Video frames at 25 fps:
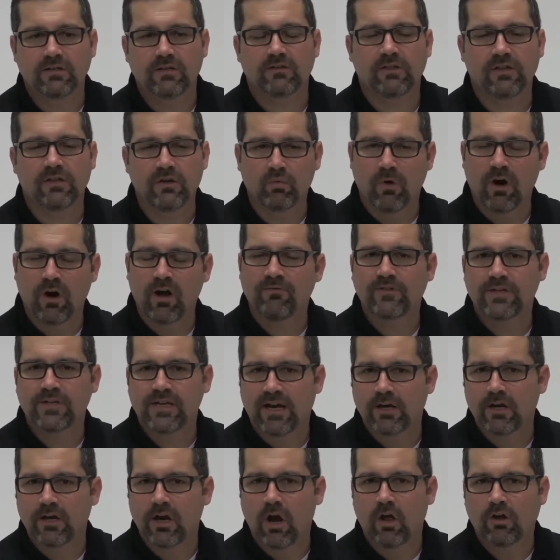the REV
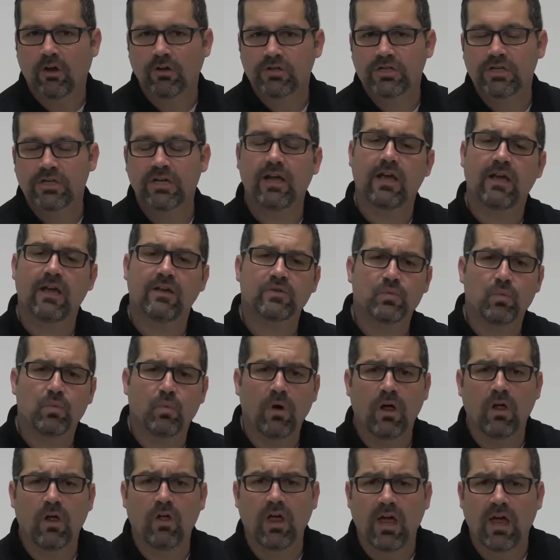technology as
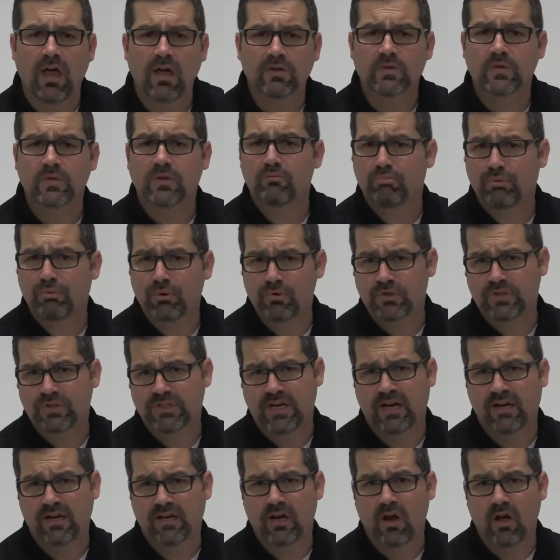well as the boost
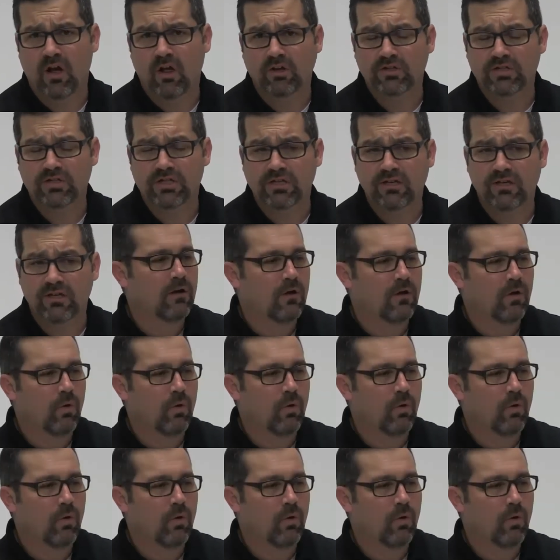technology.